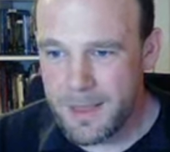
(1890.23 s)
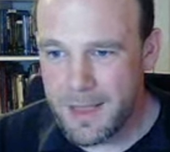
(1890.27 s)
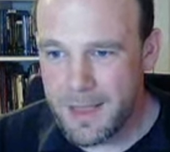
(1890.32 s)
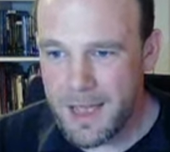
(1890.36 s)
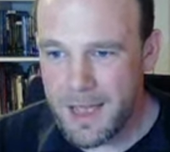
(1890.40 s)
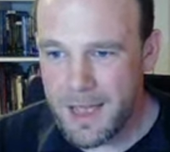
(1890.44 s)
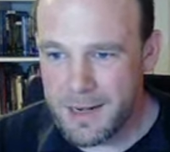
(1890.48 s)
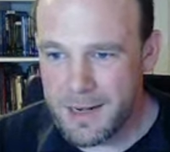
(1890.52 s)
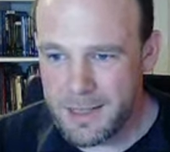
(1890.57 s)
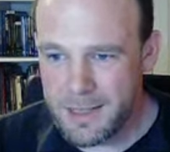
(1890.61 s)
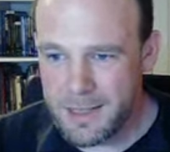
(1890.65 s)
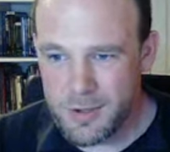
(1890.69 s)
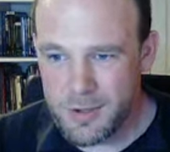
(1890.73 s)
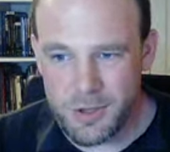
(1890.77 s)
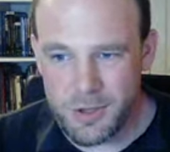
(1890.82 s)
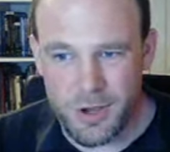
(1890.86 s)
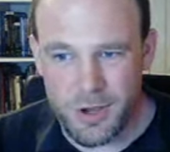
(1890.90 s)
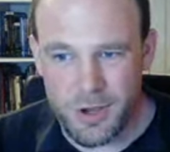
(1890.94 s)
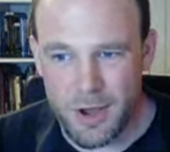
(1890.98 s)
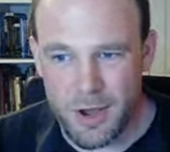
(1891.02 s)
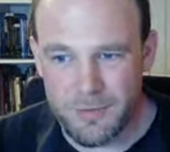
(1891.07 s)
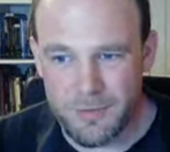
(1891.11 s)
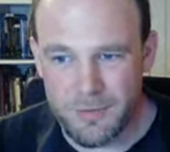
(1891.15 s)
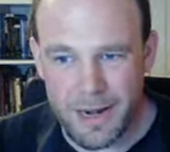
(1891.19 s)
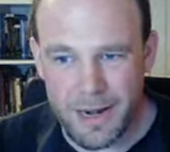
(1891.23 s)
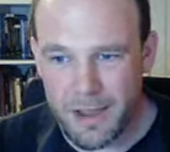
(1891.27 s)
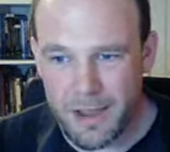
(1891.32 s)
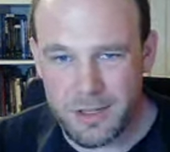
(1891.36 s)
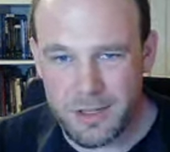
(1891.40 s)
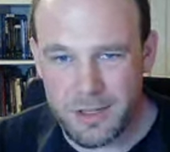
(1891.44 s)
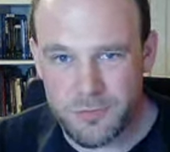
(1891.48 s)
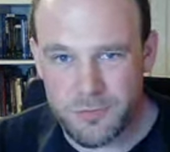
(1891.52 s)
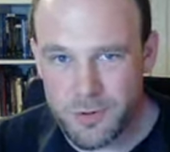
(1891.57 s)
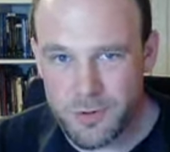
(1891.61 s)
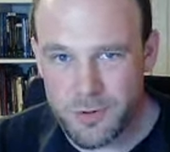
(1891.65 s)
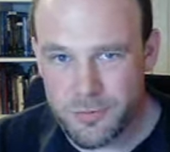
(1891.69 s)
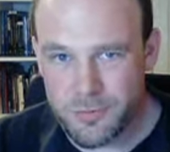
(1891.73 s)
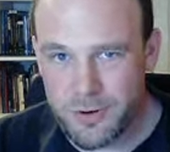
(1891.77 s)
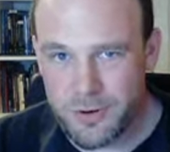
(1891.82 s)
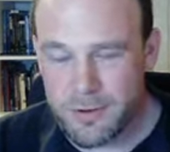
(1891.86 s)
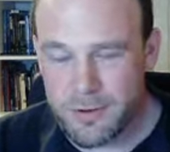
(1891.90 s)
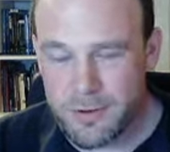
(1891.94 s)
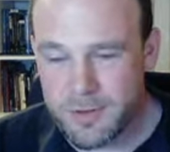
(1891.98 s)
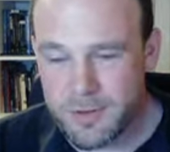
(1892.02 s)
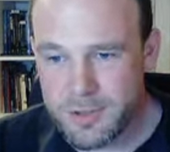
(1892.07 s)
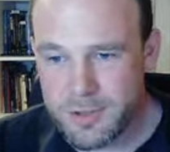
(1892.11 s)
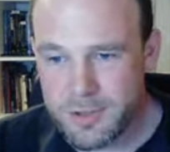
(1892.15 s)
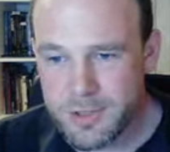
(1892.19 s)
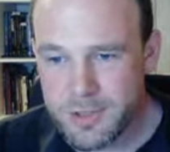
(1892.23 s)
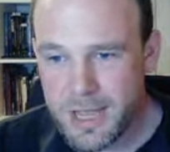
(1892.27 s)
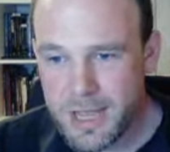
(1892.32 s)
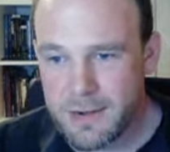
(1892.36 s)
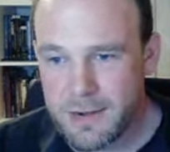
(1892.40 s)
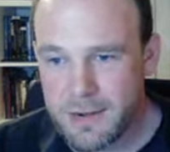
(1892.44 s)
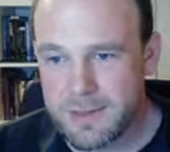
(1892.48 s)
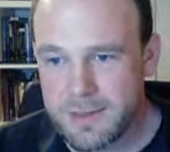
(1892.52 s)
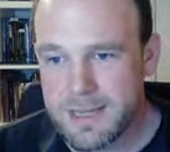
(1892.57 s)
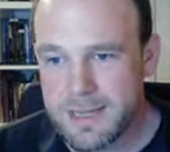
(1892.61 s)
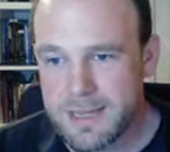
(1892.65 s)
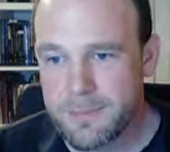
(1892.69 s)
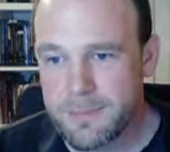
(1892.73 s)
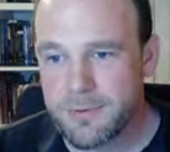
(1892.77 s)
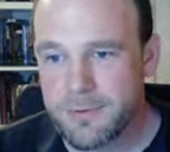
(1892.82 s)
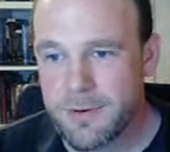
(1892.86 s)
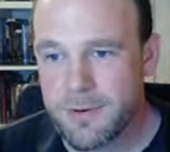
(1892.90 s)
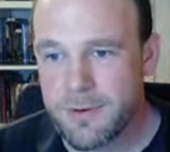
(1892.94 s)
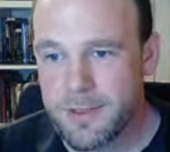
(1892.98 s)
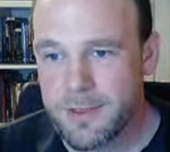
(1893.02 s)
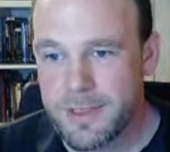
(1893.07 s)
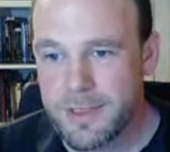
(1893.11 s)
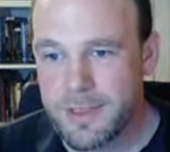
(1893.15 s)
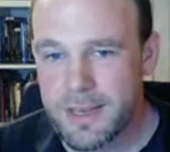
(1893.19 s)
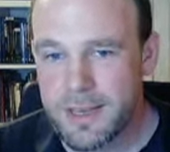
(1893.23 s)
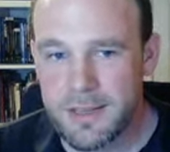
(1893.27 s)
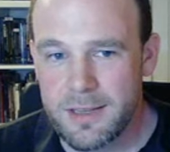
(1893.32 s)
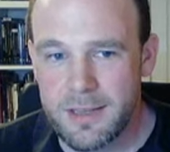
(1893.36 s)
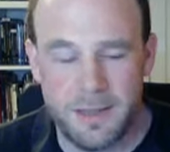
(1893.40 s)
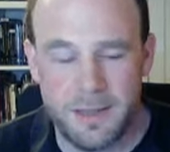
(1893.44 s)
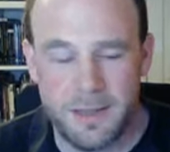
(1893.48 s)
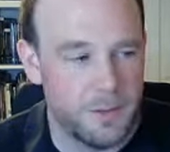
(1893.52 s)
and you, you can't rely on this route forever. It's just kind of a temporary thing.